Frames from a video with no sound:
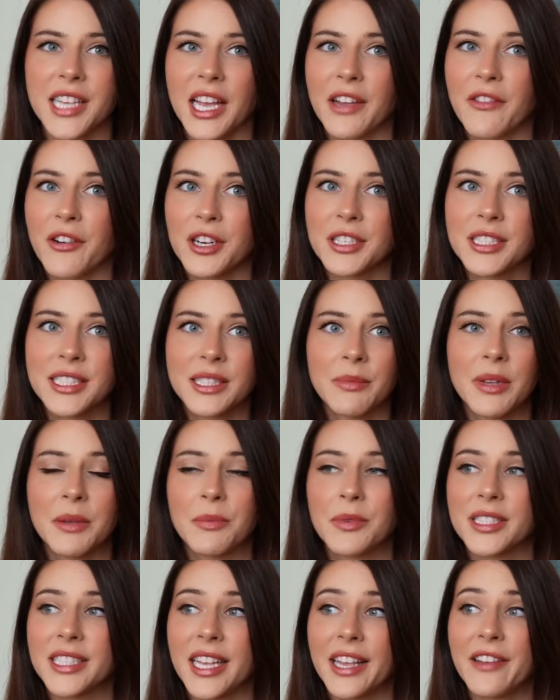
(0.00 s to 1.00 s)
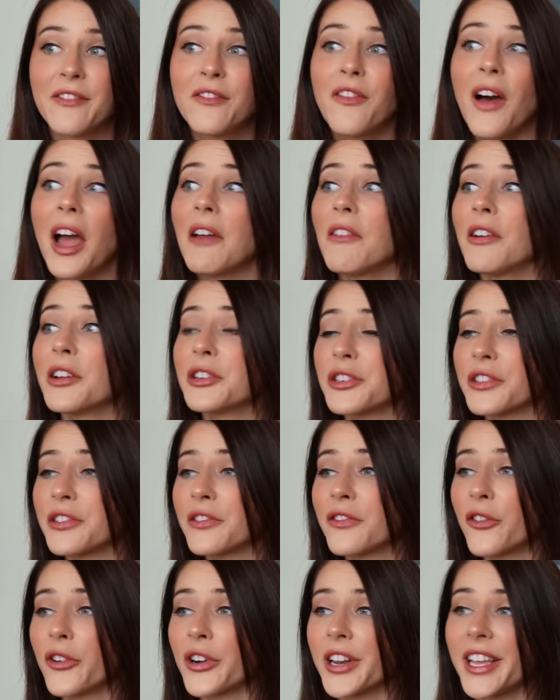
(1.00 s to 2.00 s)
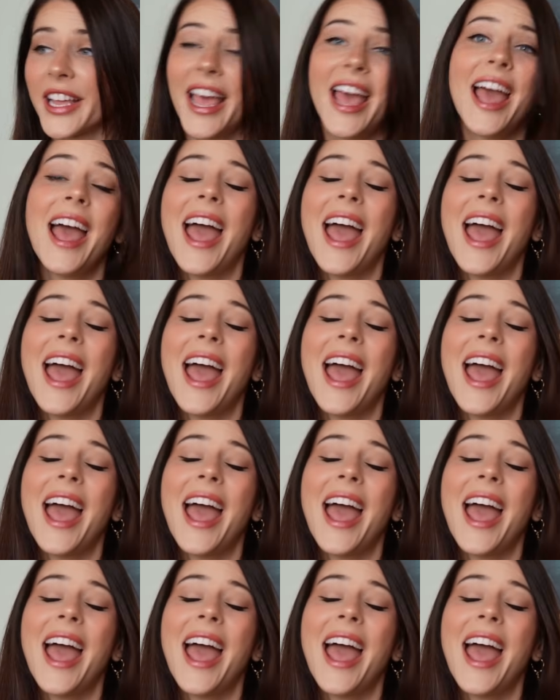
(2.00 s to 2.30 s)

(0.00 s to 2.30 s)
I've heard some people say $540,